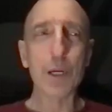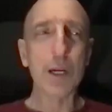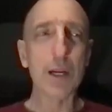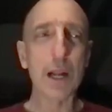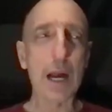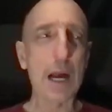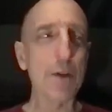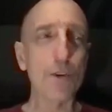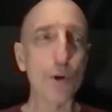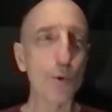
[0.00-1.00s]
But
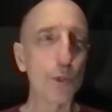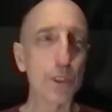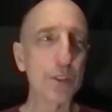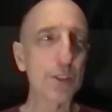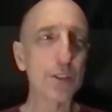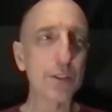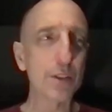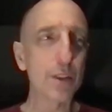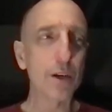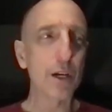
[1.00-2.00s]
I've always
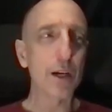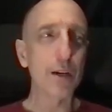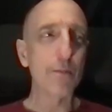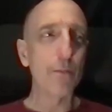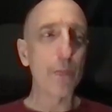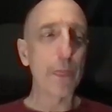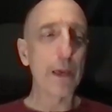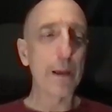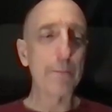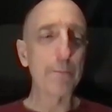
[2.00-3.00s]
thought
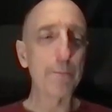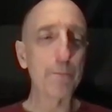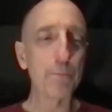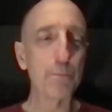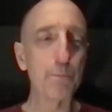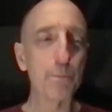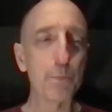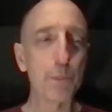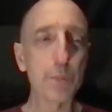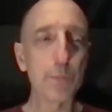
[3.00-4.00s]
that
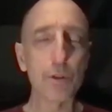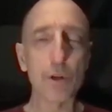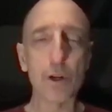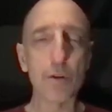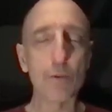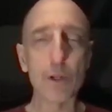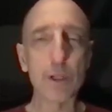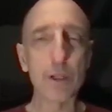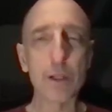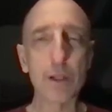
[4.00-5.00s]
people are
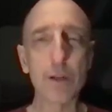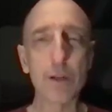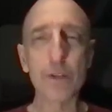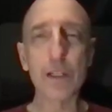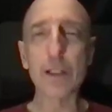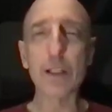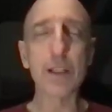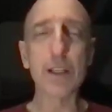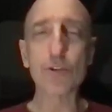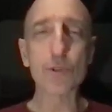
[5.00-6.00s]

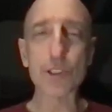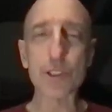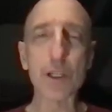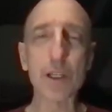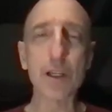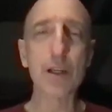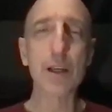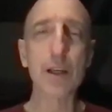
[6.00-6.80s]
infinitely interesting.